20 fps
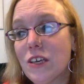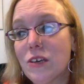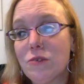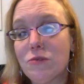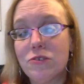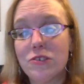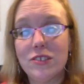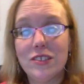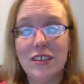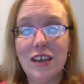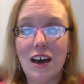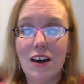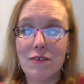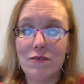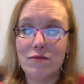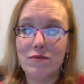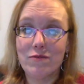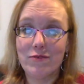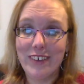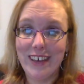just
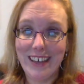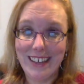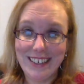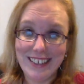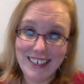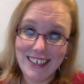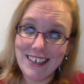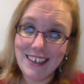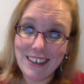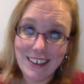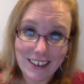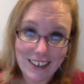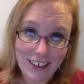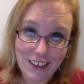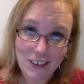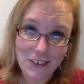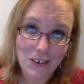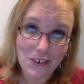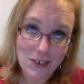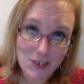have candida
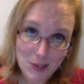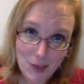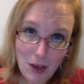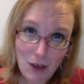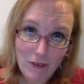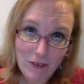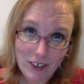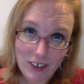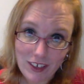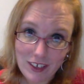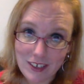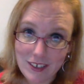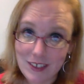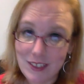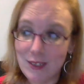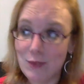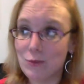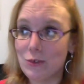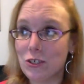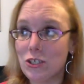in your
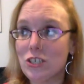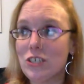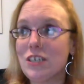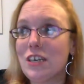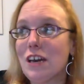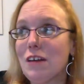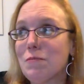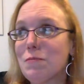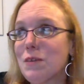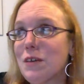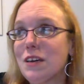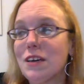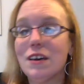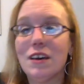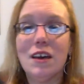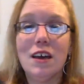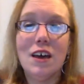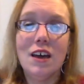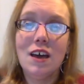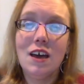esophagus, which he gave me
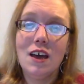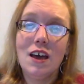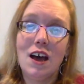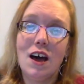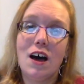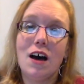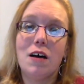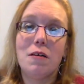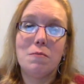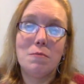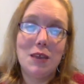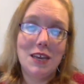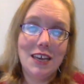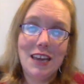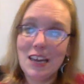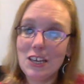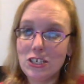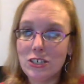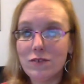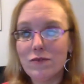
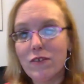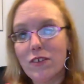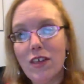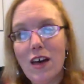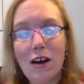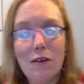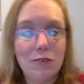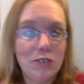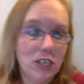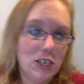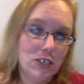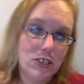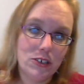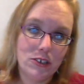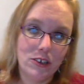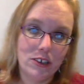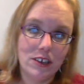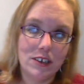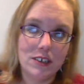medication for that, which I took.